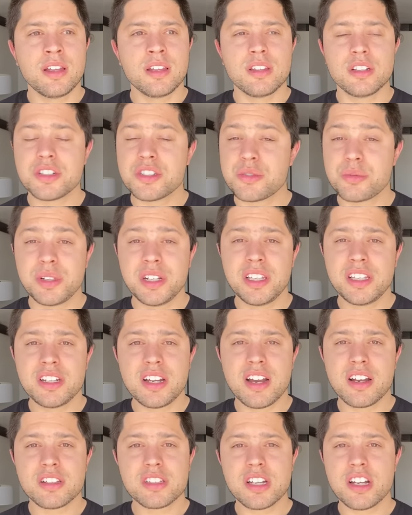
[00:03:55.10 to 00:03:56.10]
There's really
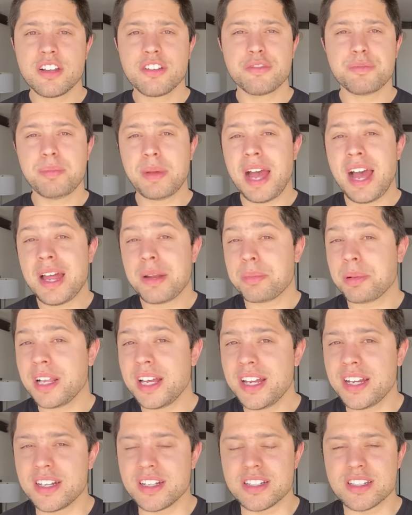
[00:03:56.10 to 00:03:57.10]
not a ton of bad
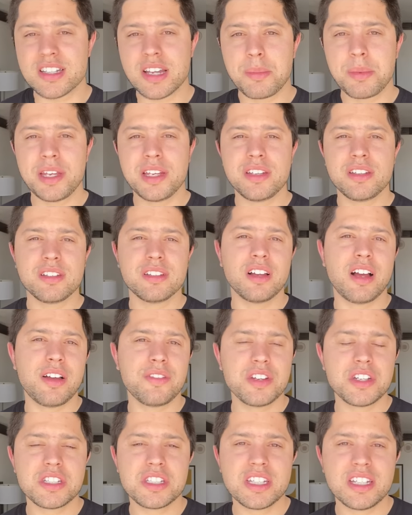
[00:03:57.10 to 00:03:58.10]
players. I mean,
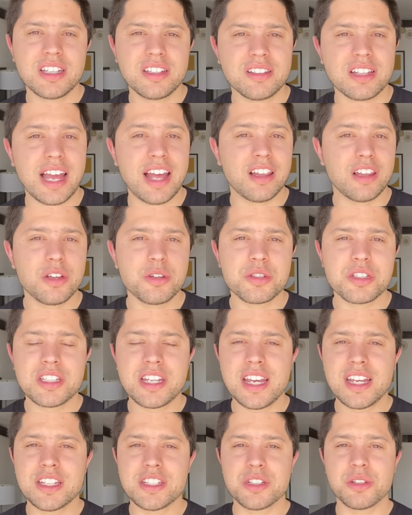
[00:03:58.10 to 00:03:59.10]
obviously at low
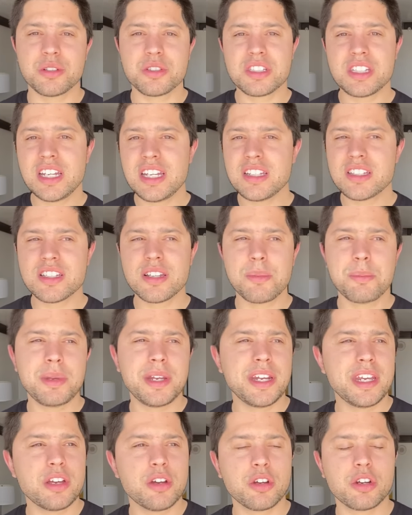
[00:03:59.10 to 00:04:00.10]
stakes, you'll see some
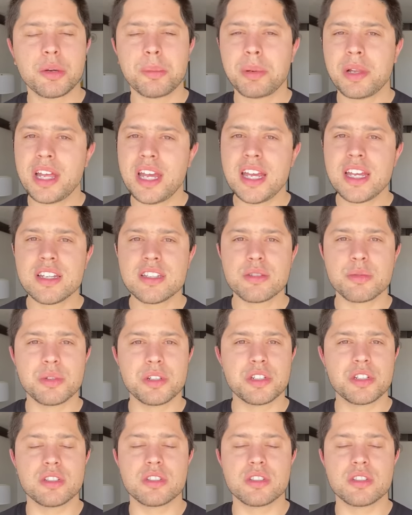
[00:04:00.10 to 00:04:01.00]
mediocre plays, which